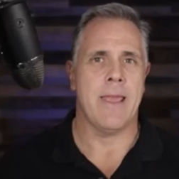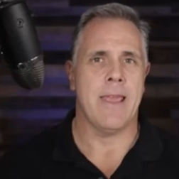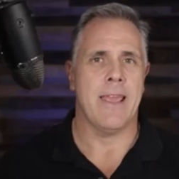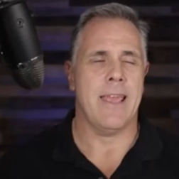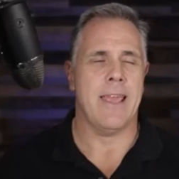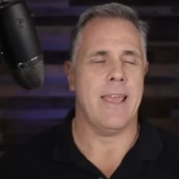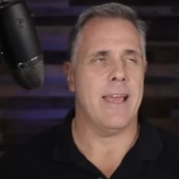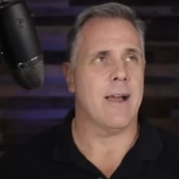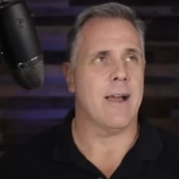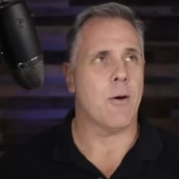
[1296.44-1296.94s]

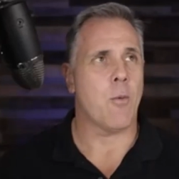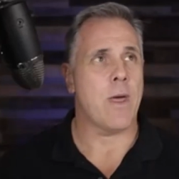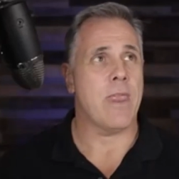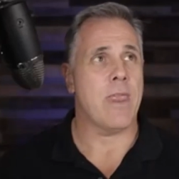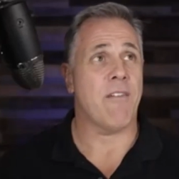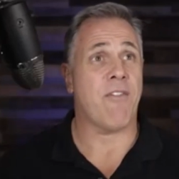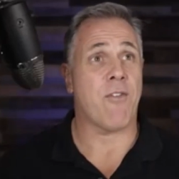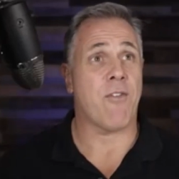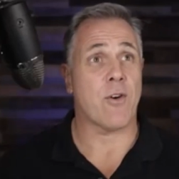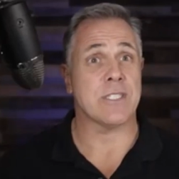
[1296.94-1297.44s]
uh, when the
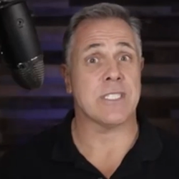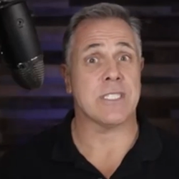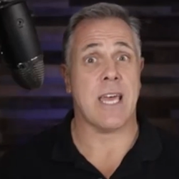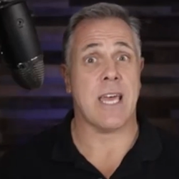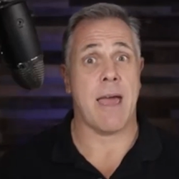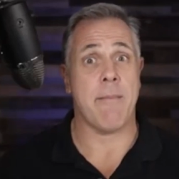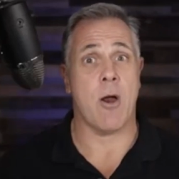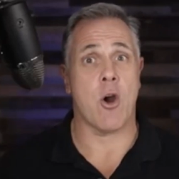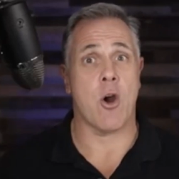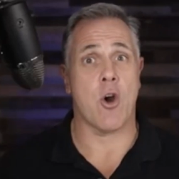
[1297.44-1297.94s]
first time
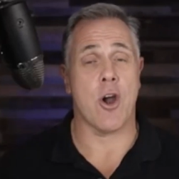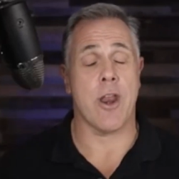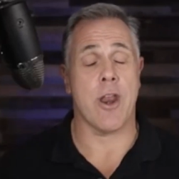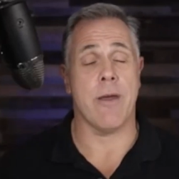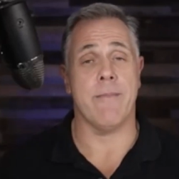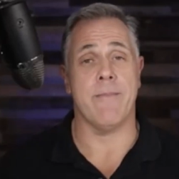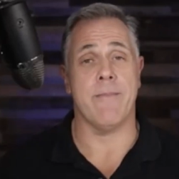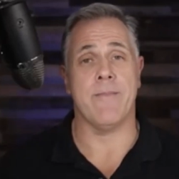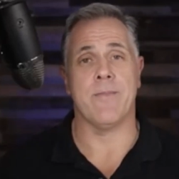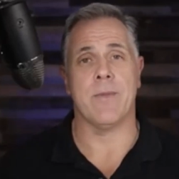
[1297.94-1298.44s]
I heard it,
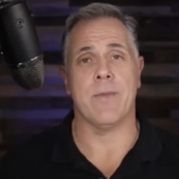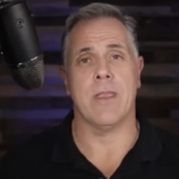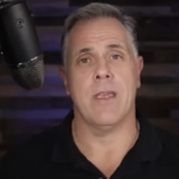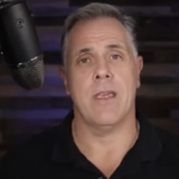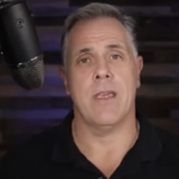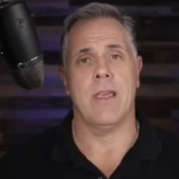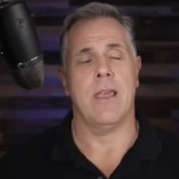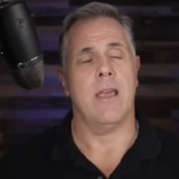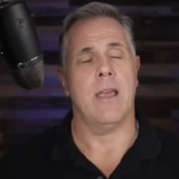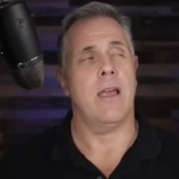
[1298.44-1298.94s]

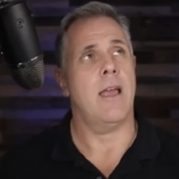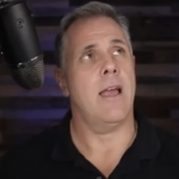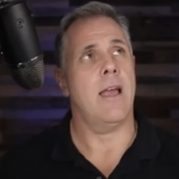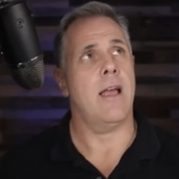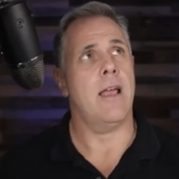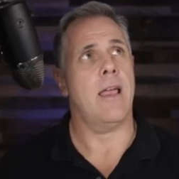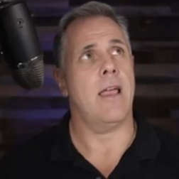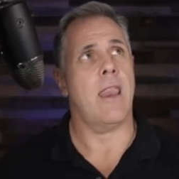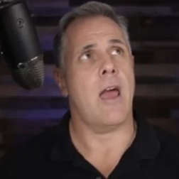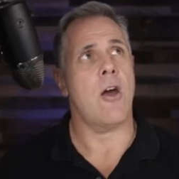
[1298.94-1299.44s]
mm-hmm.
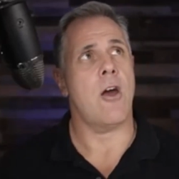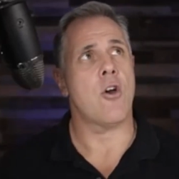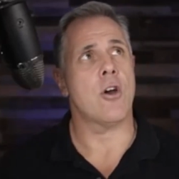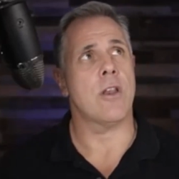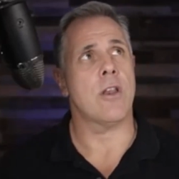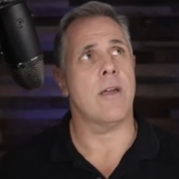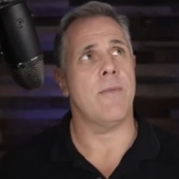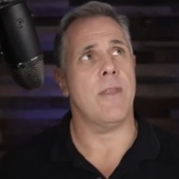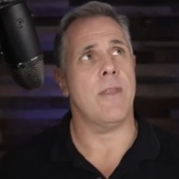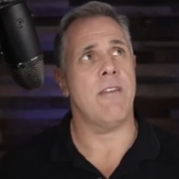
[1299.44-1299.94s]
and I heard
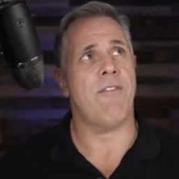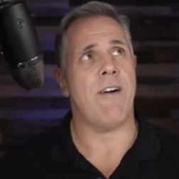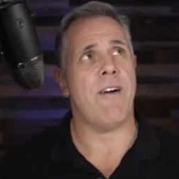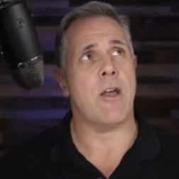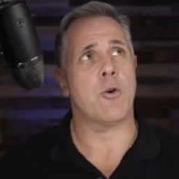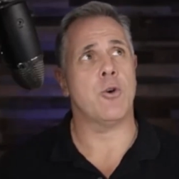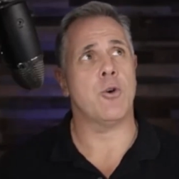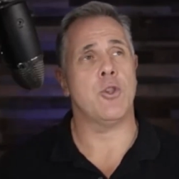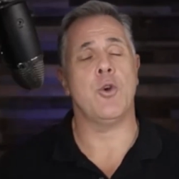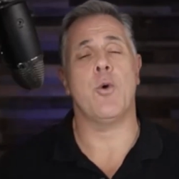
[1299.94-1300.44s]
it. If I
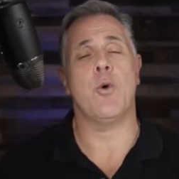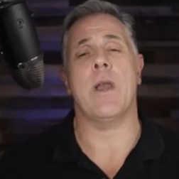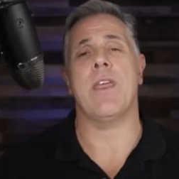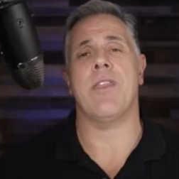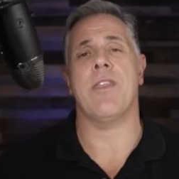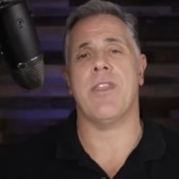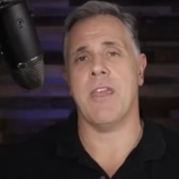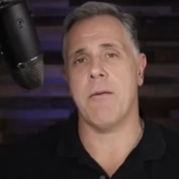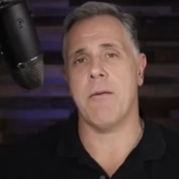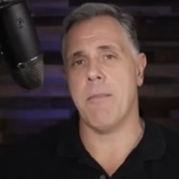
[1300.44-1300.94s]
could do
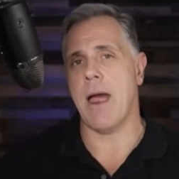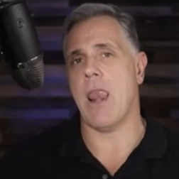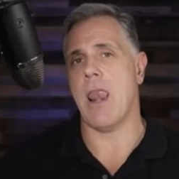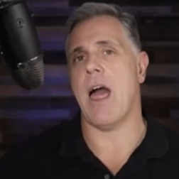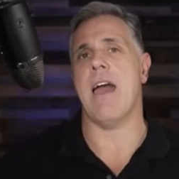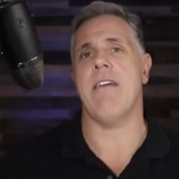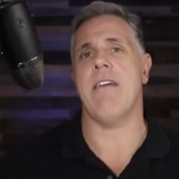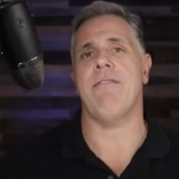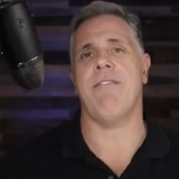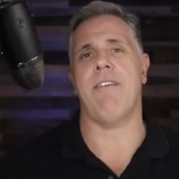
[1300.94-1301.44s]
anything in my
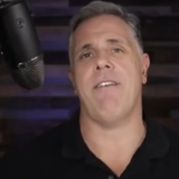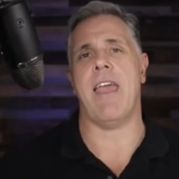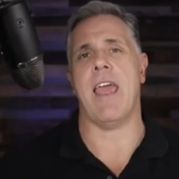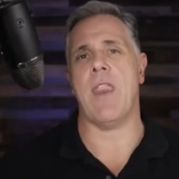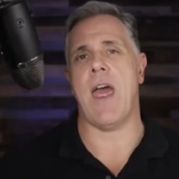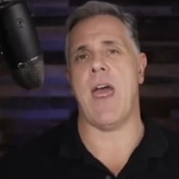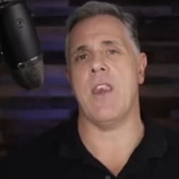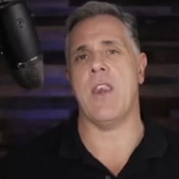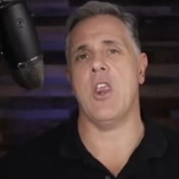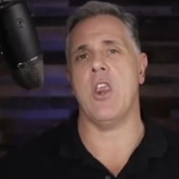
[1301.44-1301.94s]
life, and
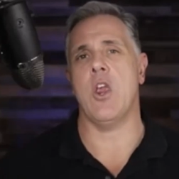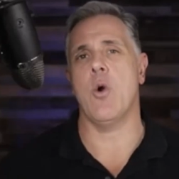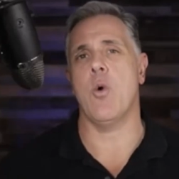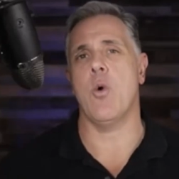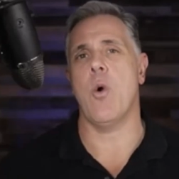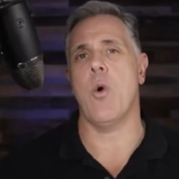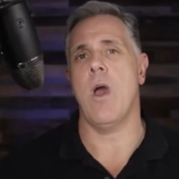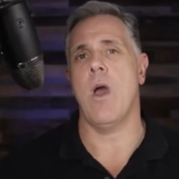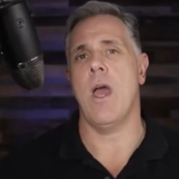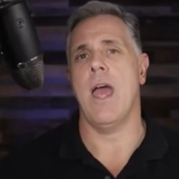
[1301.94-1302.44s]
I
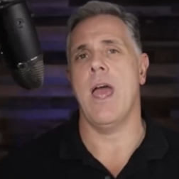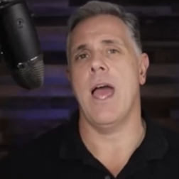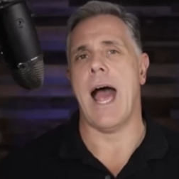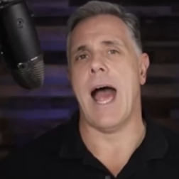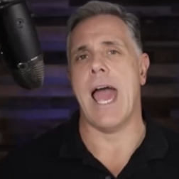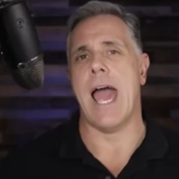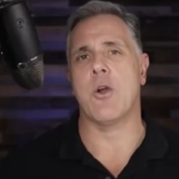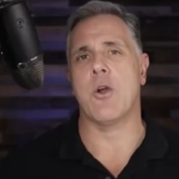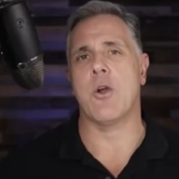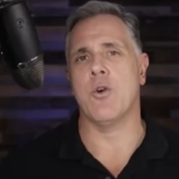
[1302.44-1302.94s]
knew I
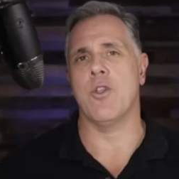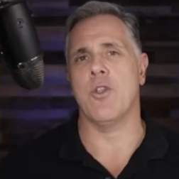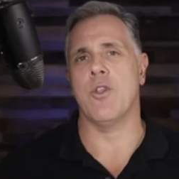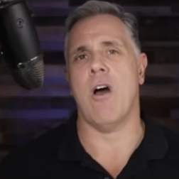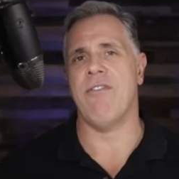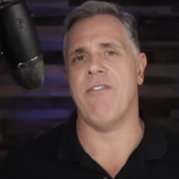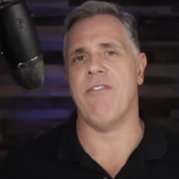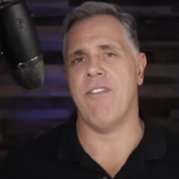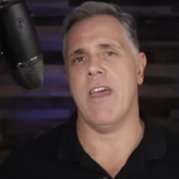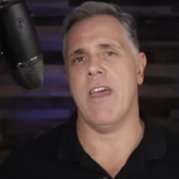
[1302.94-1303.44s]
could not
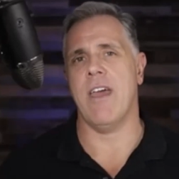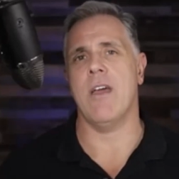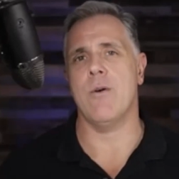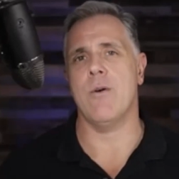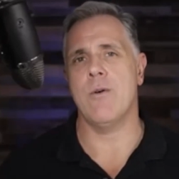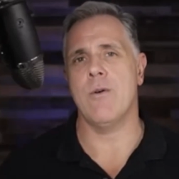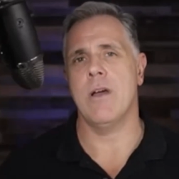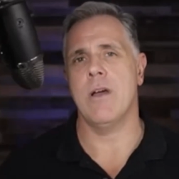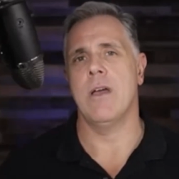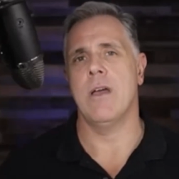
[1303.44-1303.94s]

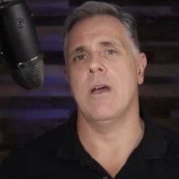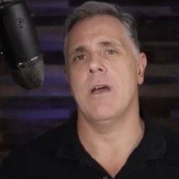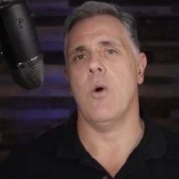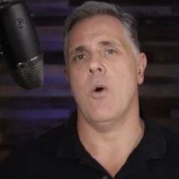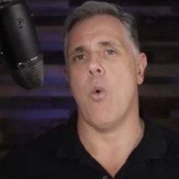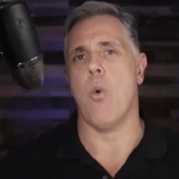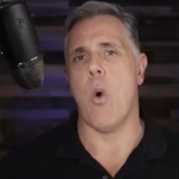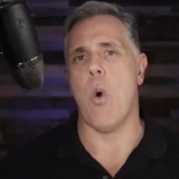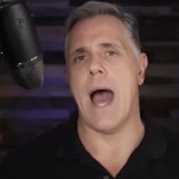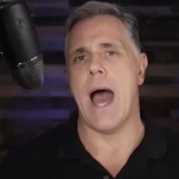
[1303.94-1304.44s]
fail,
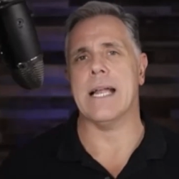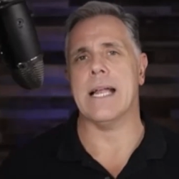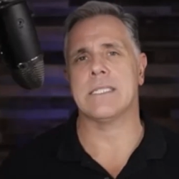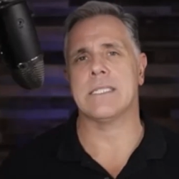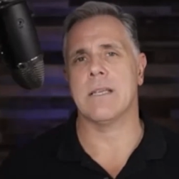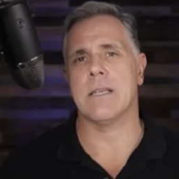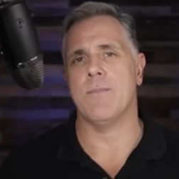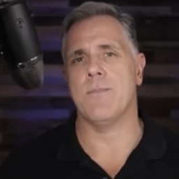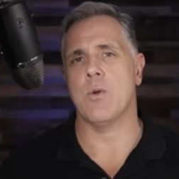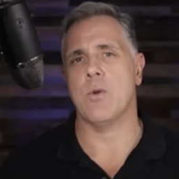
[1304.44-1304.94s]
what
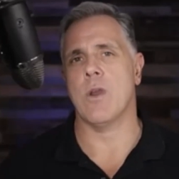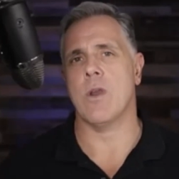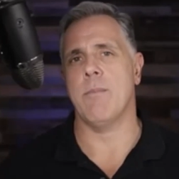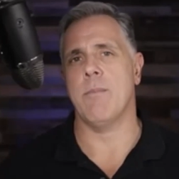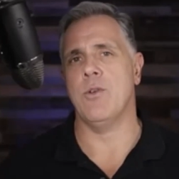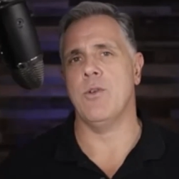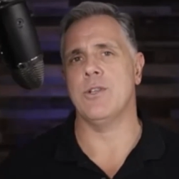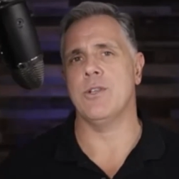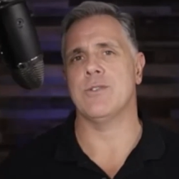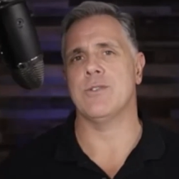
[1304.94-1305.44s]
would I be
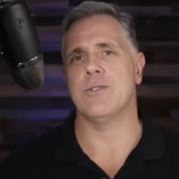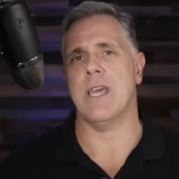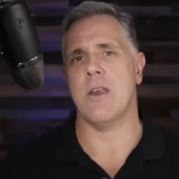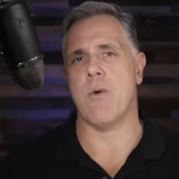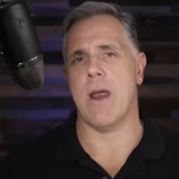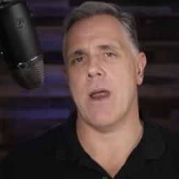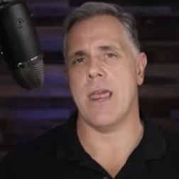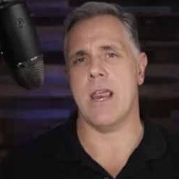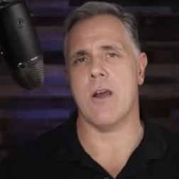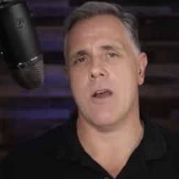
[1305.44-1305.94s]
doing today, right
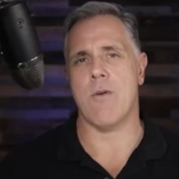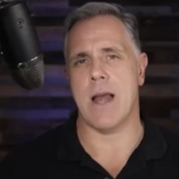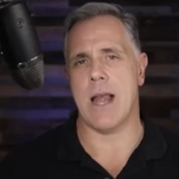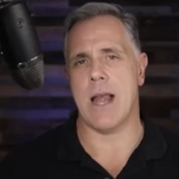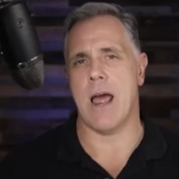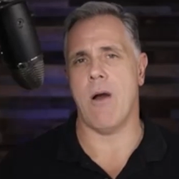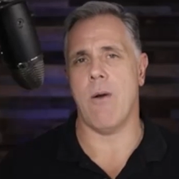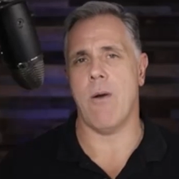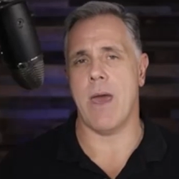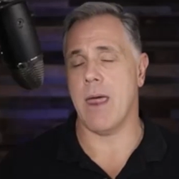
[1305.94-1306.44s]
here, right
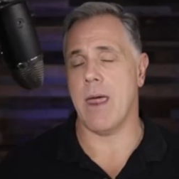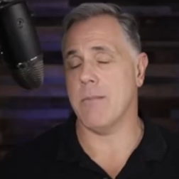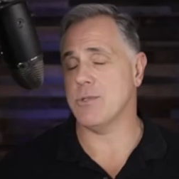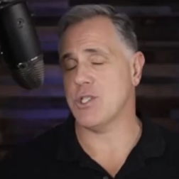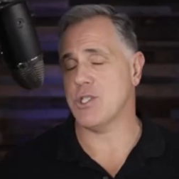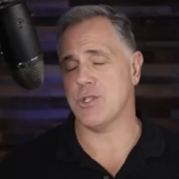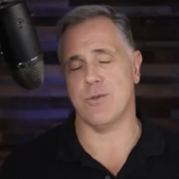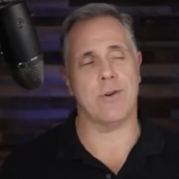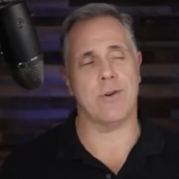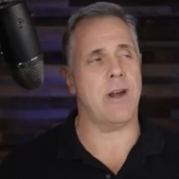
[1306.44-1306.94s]
now? And I'm
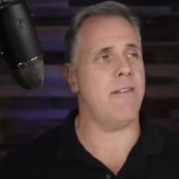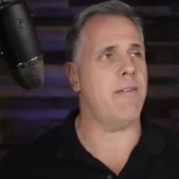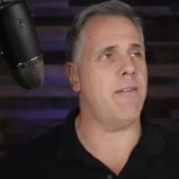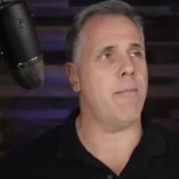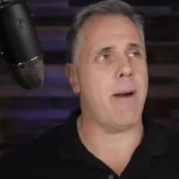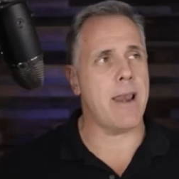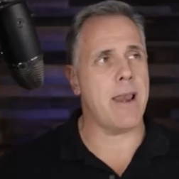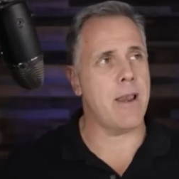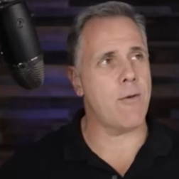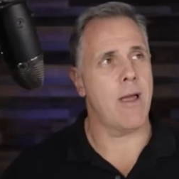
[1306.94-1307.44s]
sure everybody